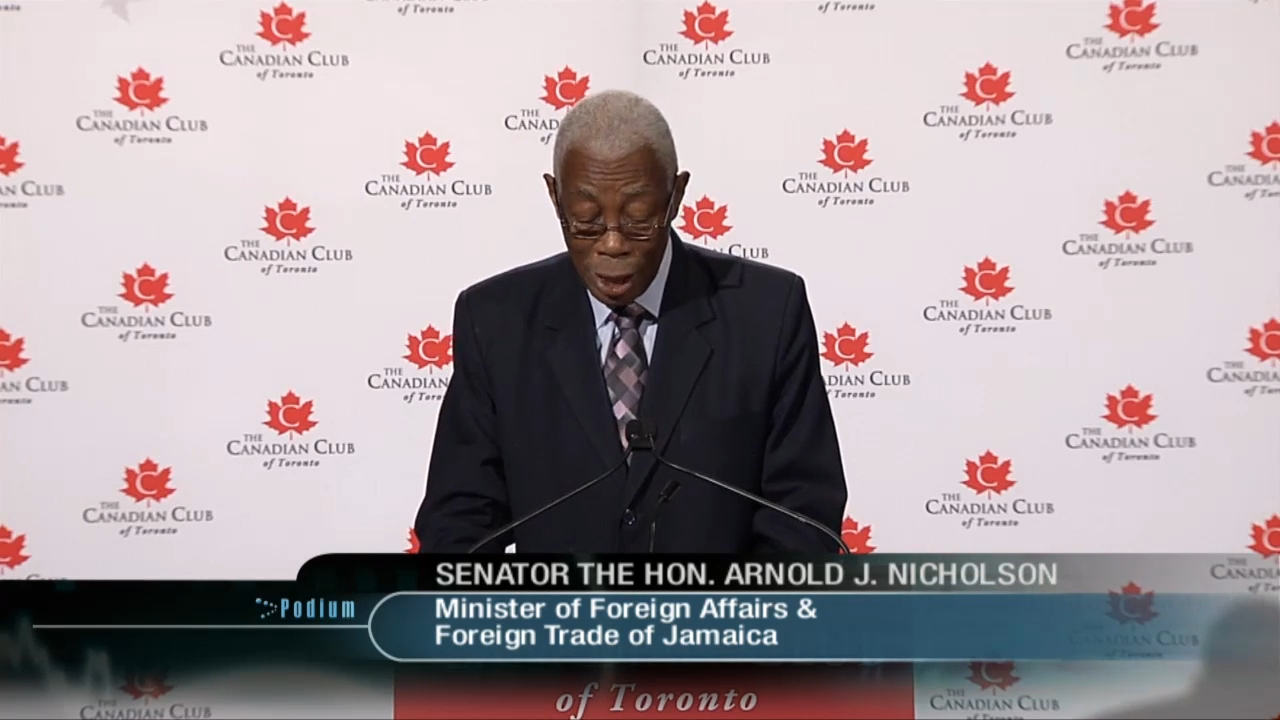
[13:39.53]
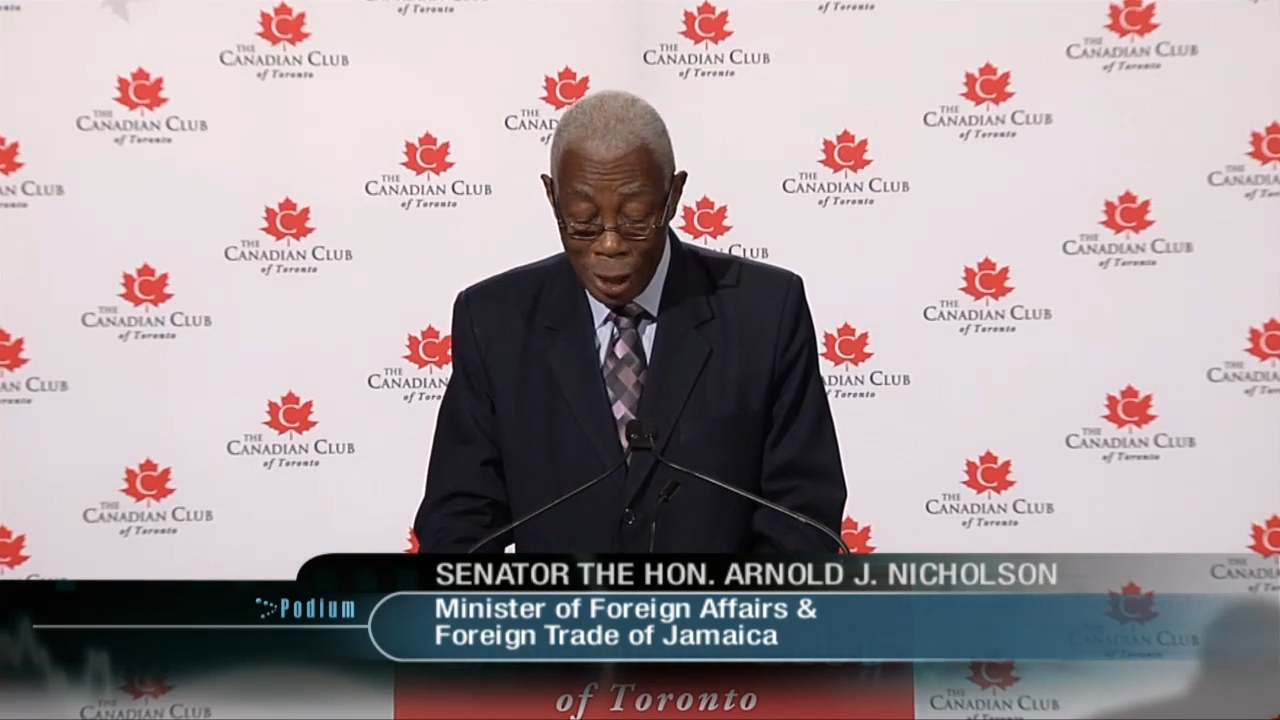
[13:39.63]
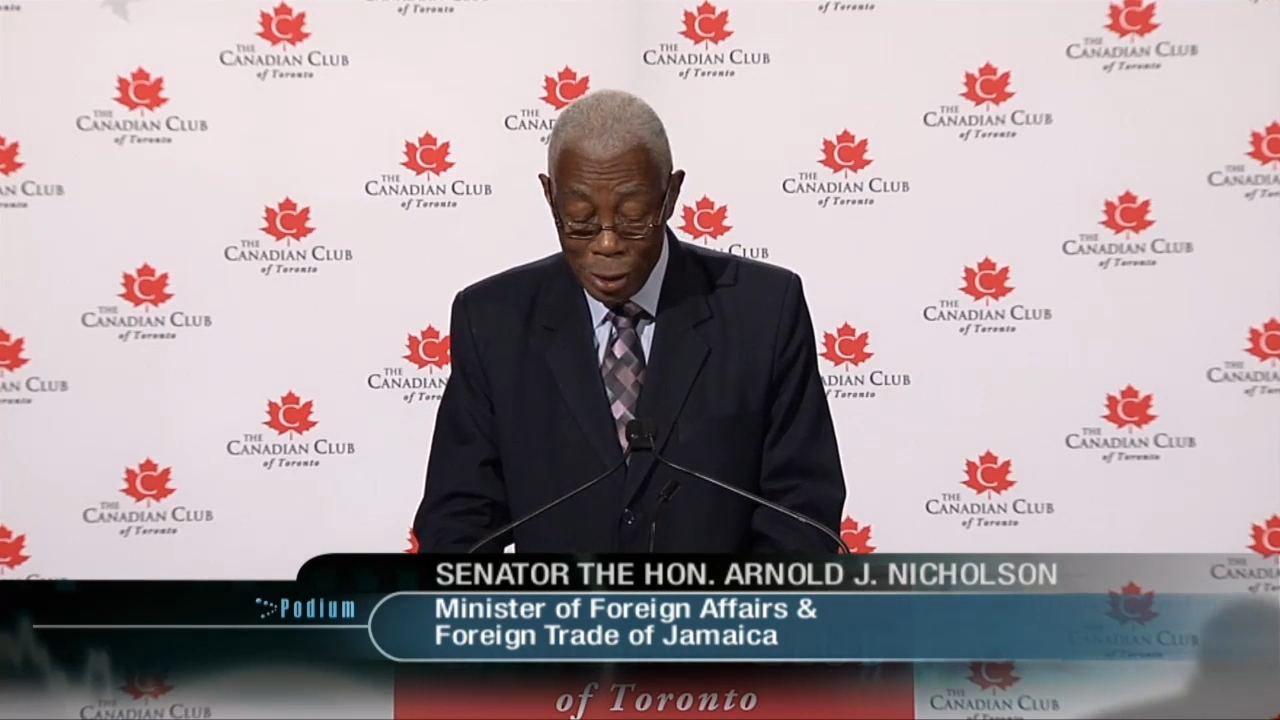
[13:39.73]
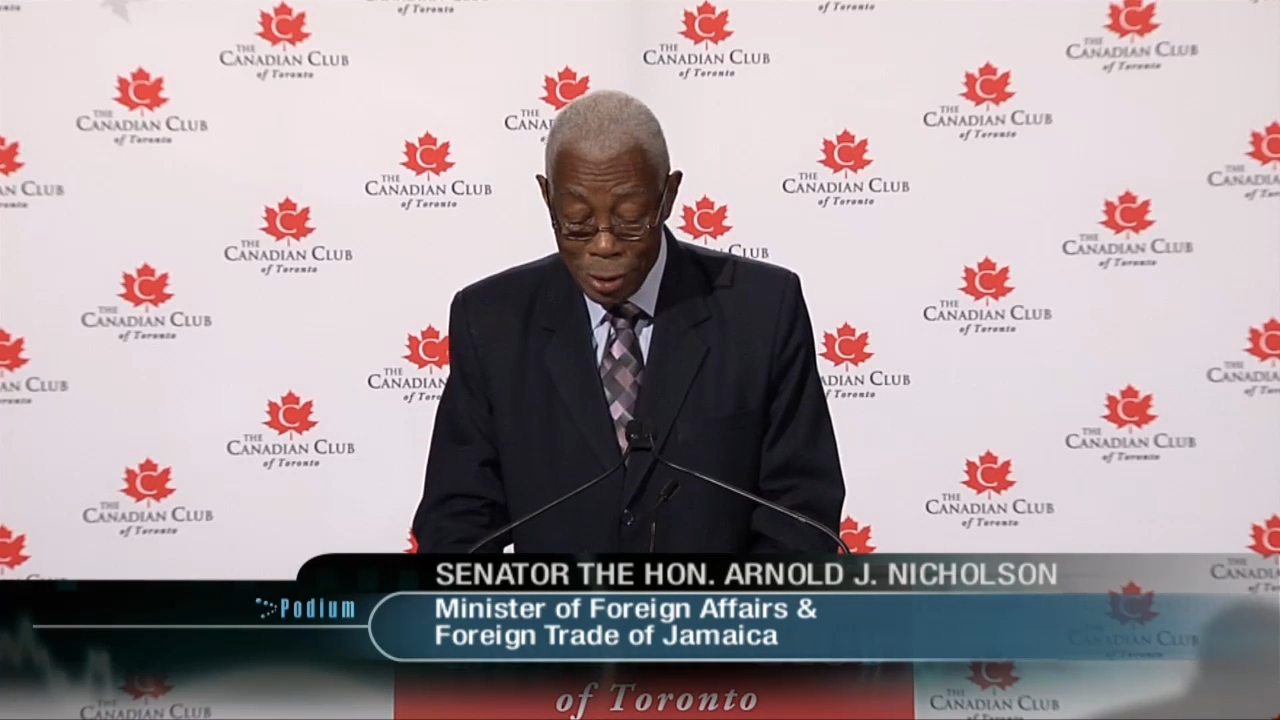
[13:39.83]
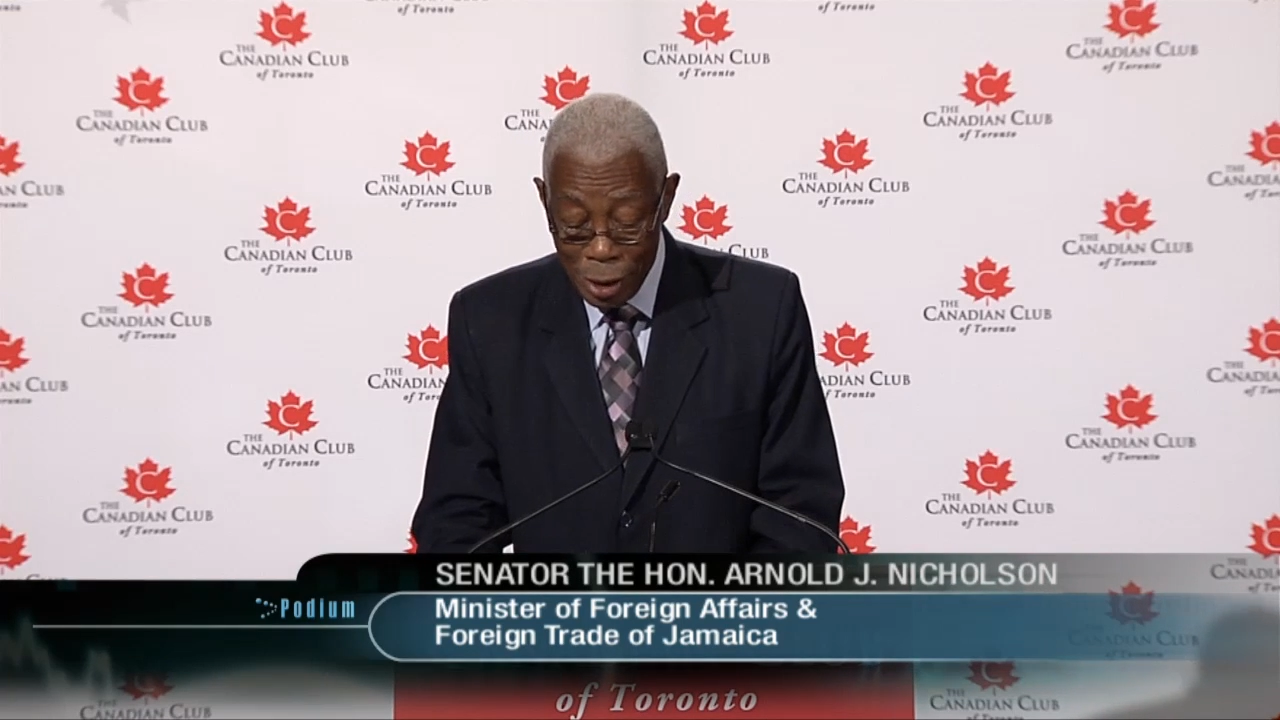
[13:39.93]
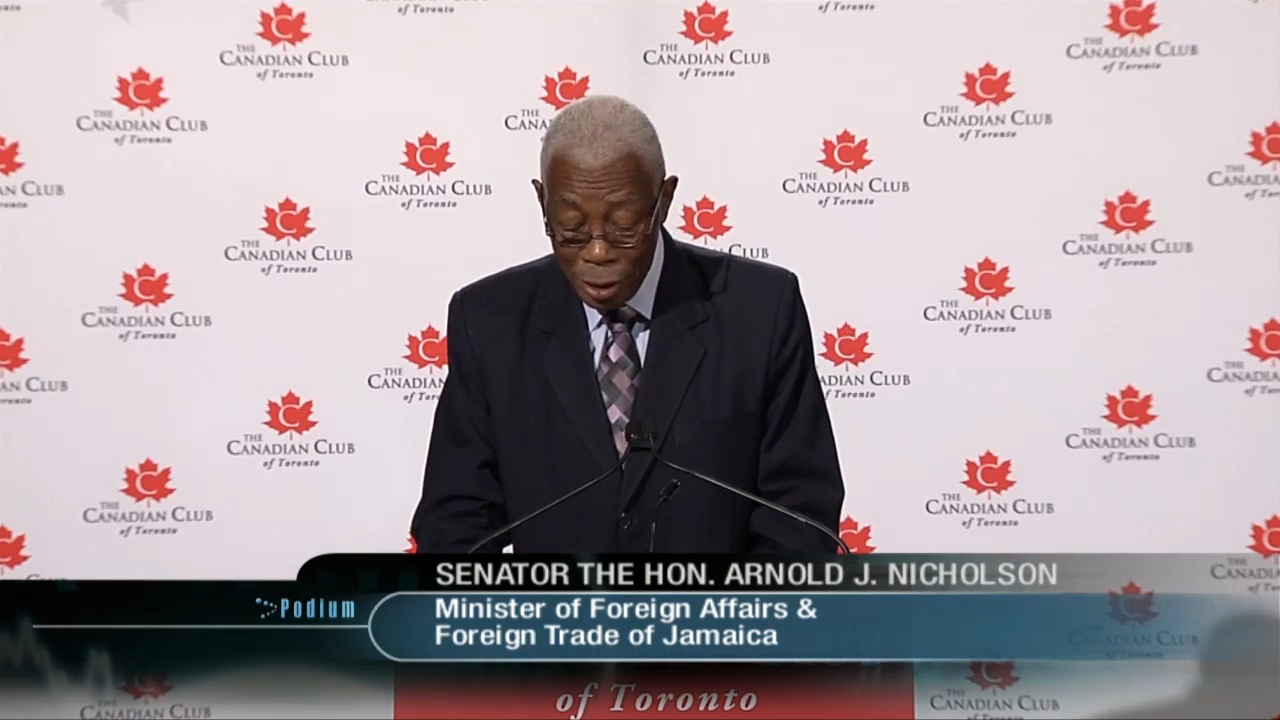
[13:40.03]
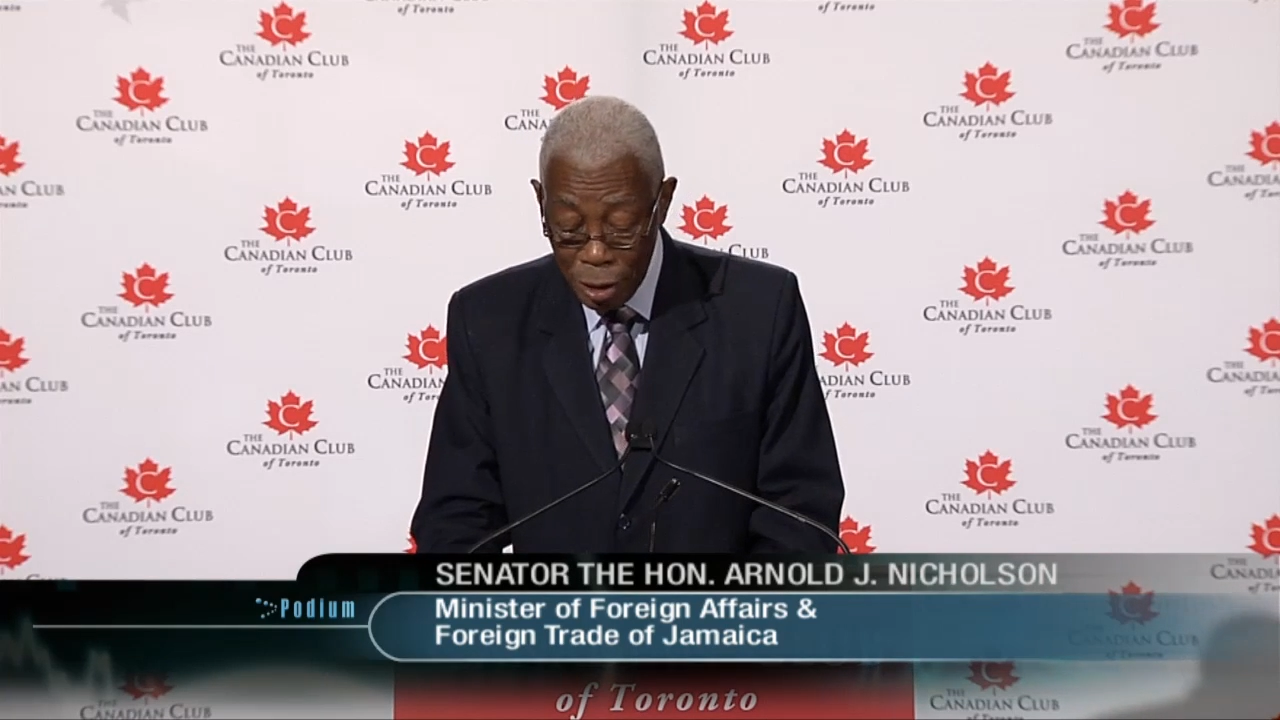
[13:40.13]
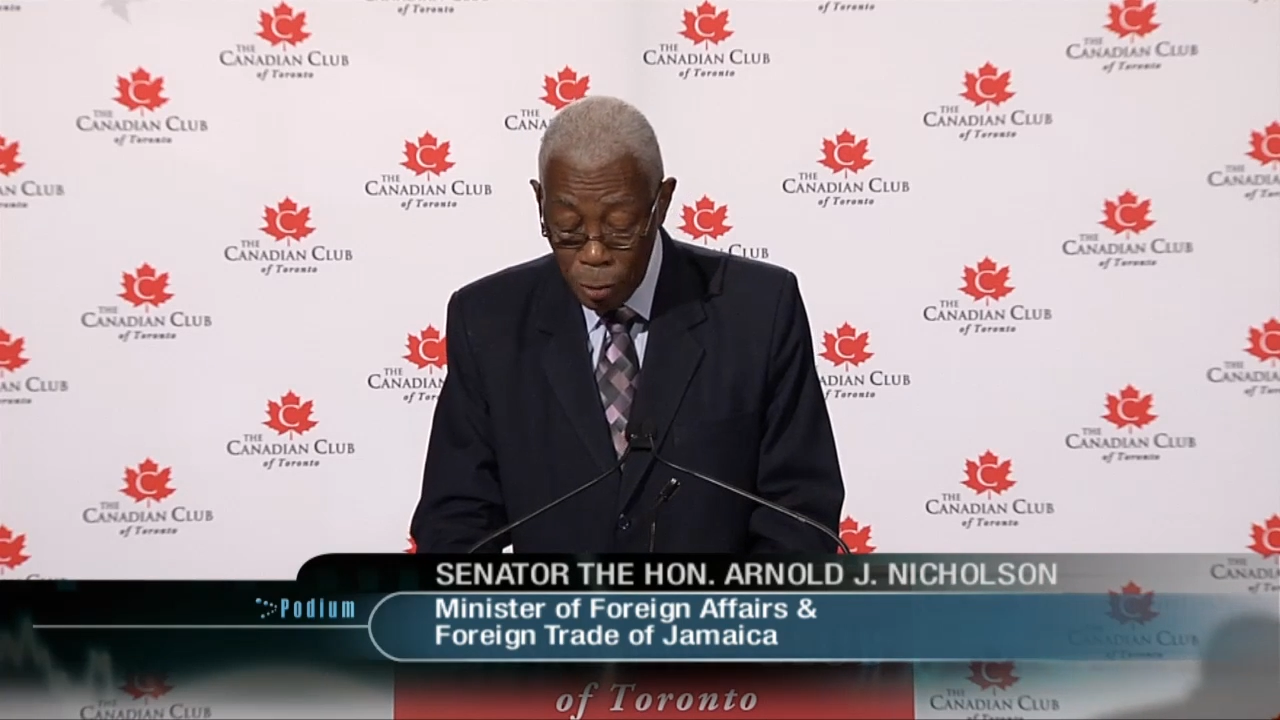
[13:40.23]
Alexander